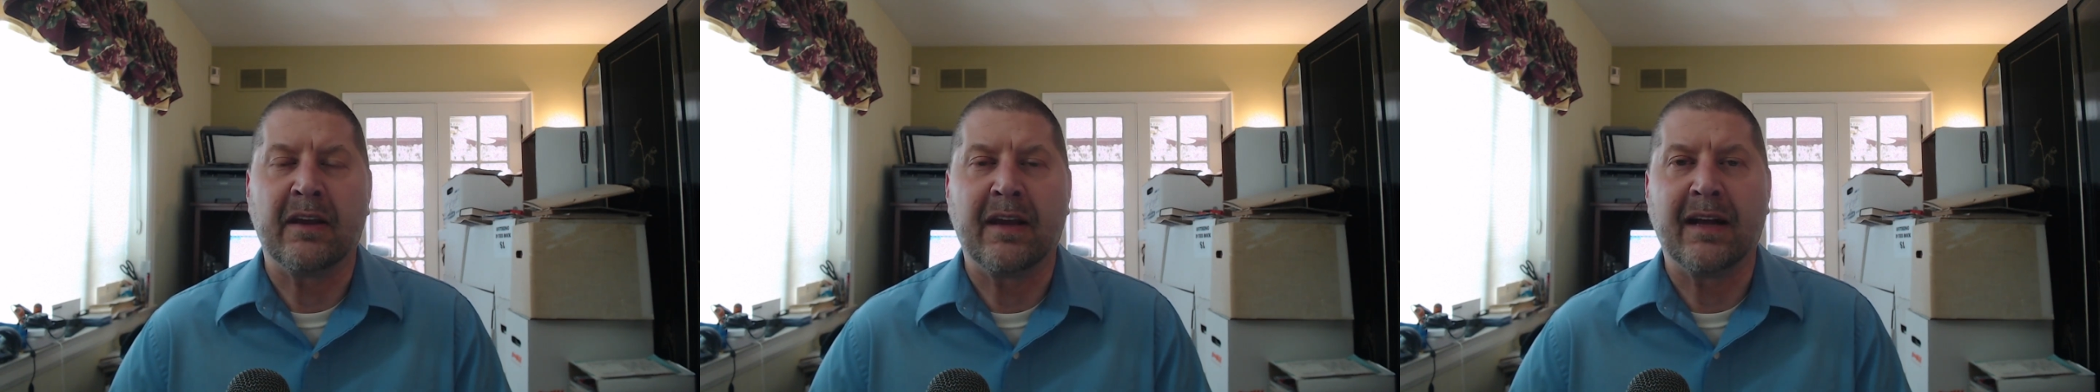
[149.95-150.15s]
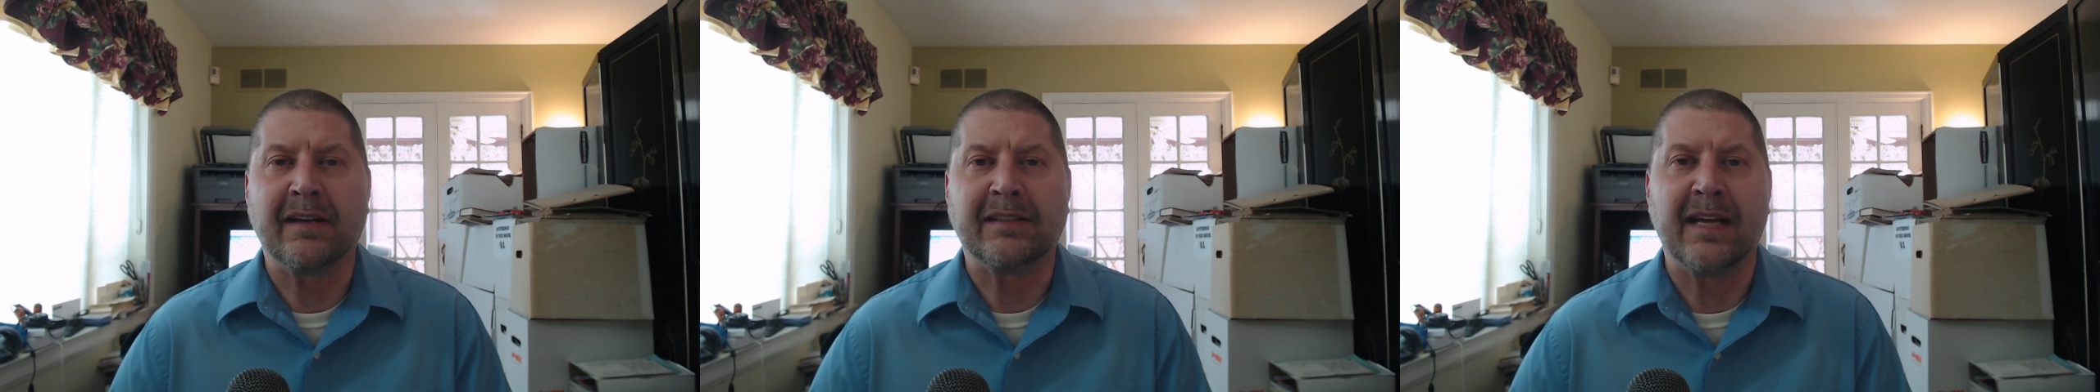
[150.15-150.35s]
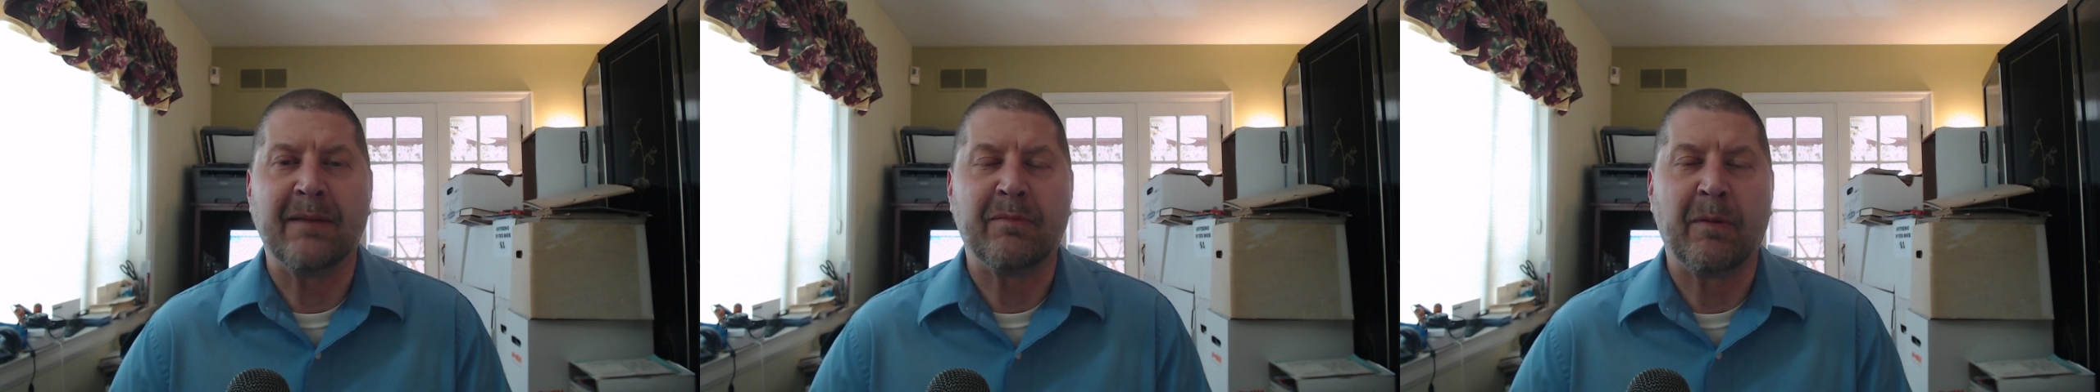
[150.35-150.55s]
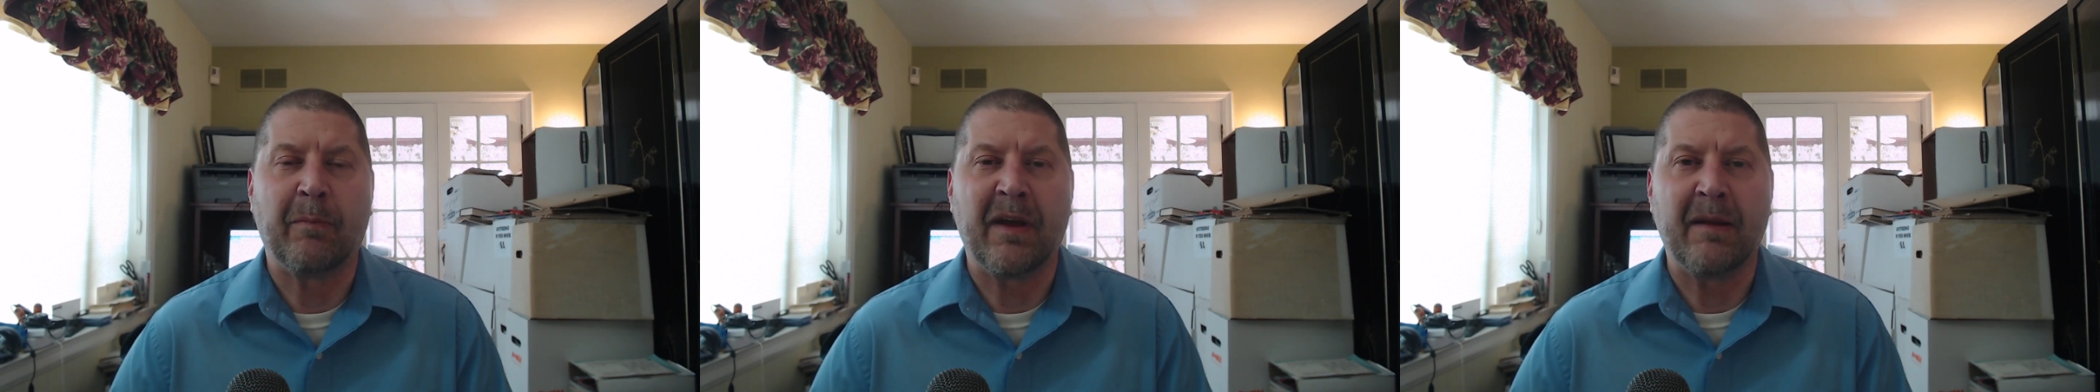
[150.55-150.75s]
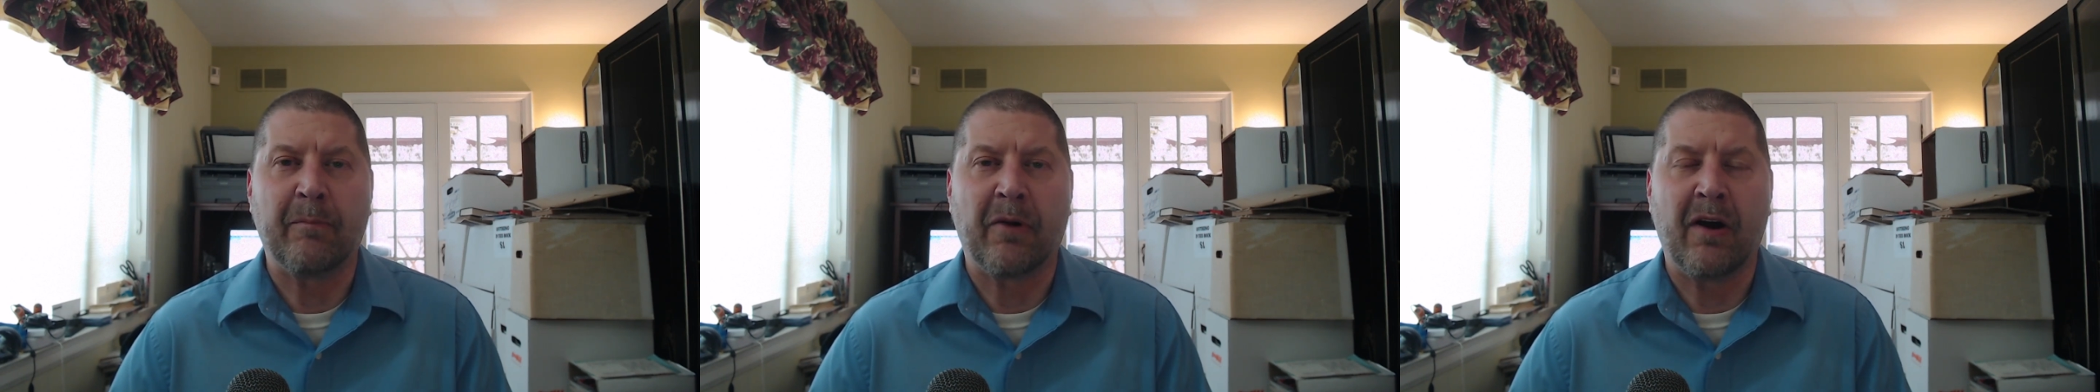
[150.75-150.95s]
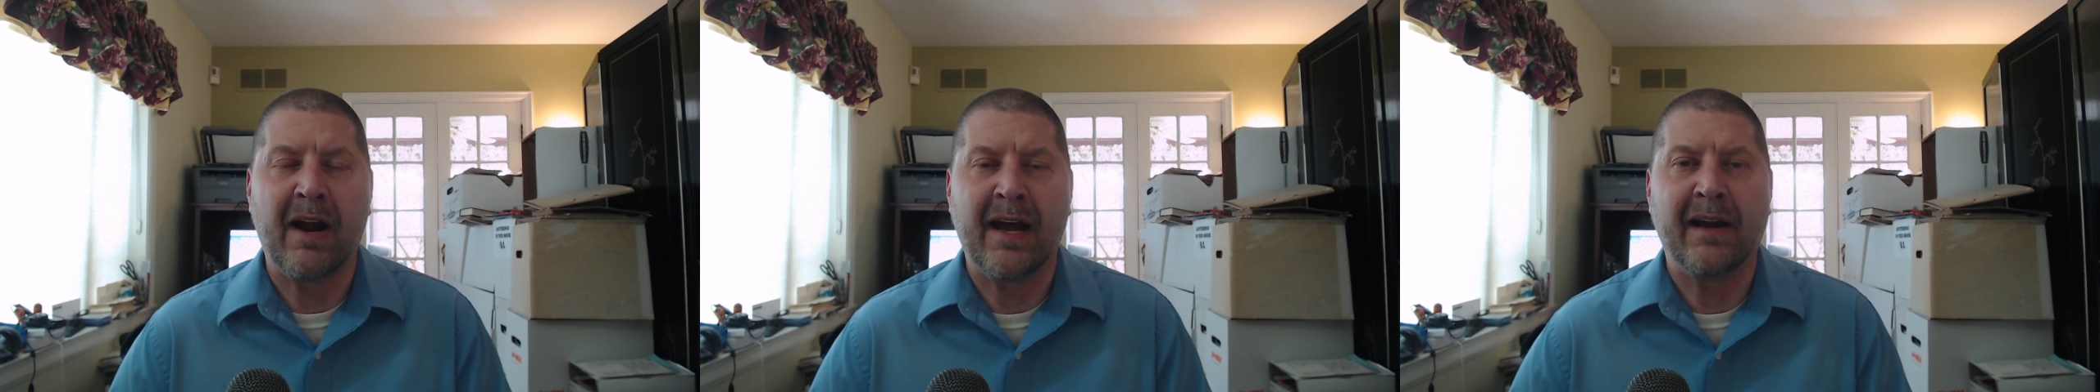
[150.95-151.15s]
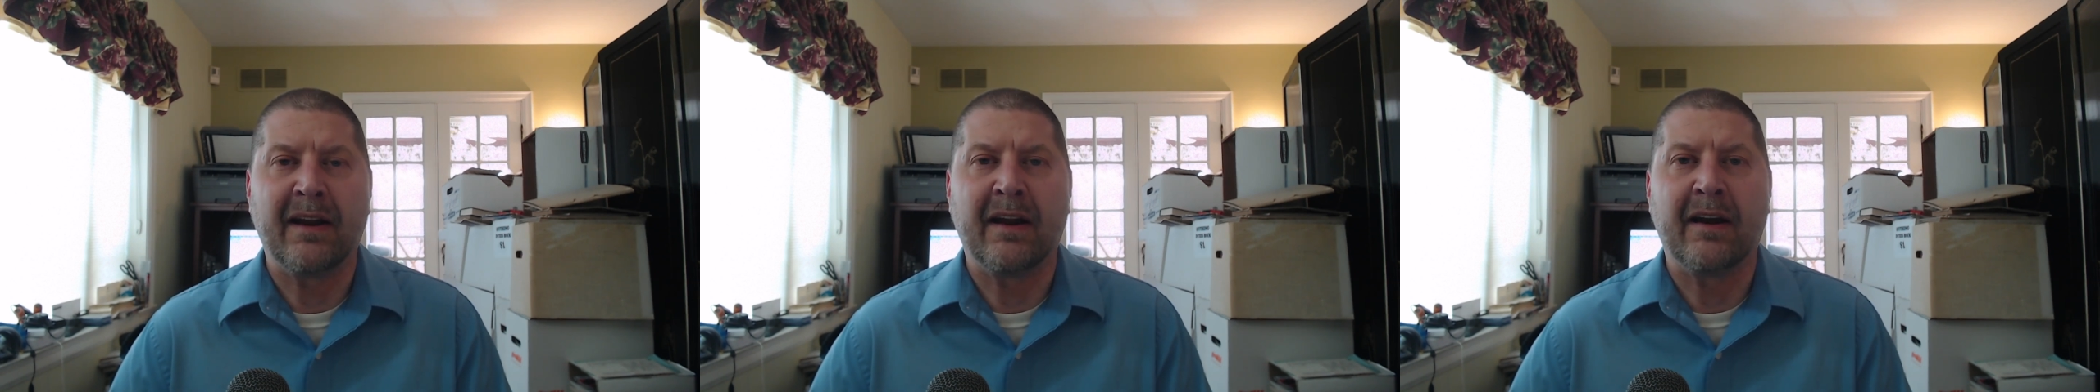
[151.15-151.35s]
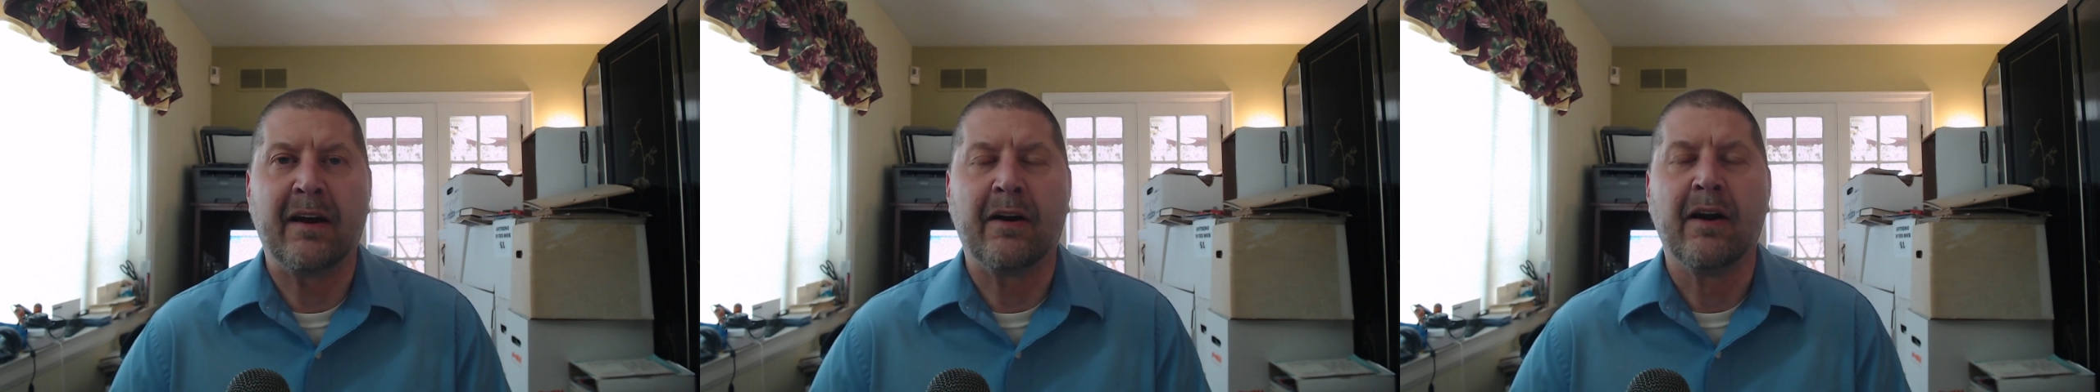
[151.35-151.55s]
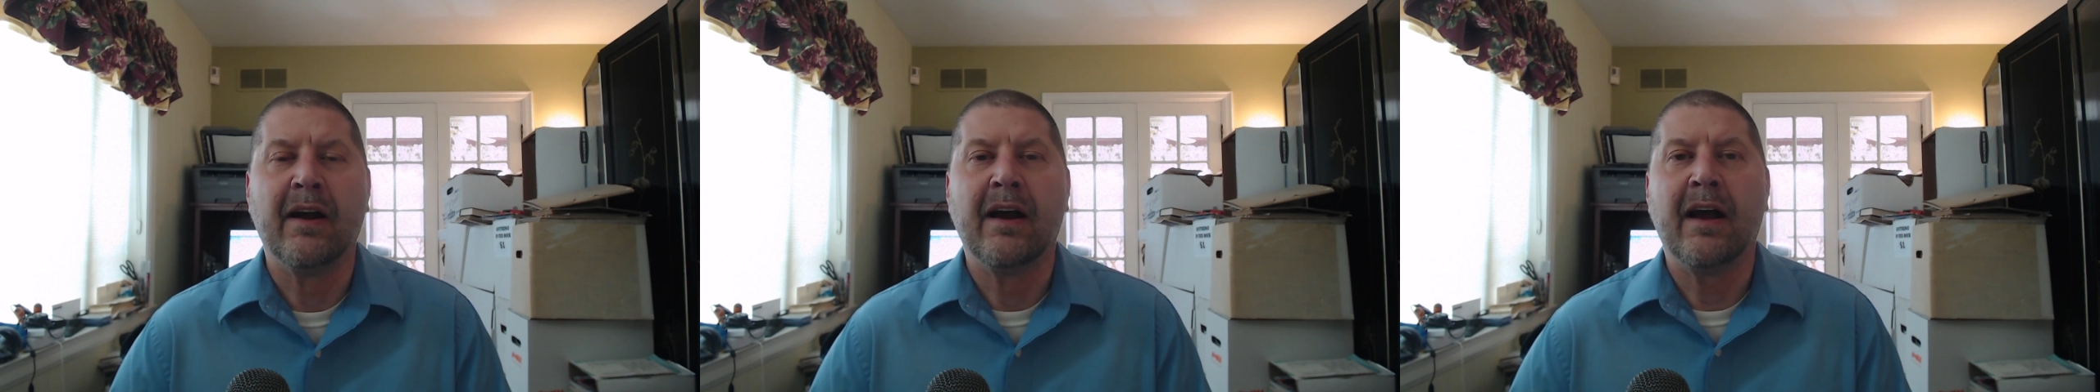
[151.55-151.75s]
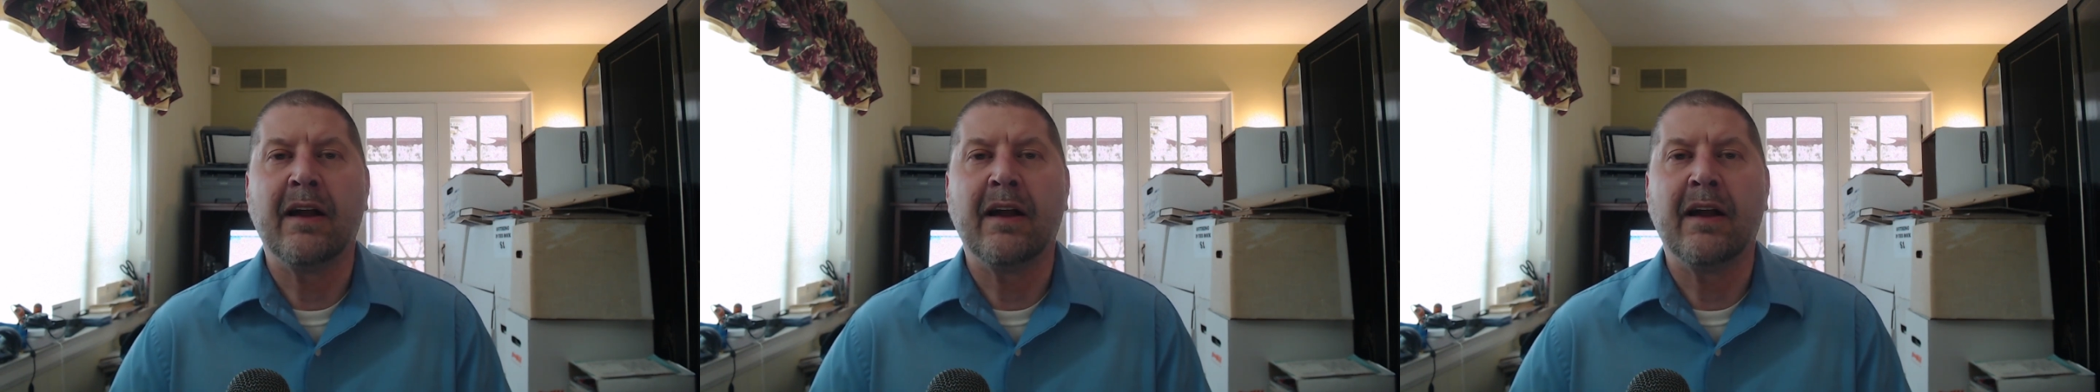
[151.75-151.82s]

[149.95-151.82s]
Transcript: You got to tape the paper on there,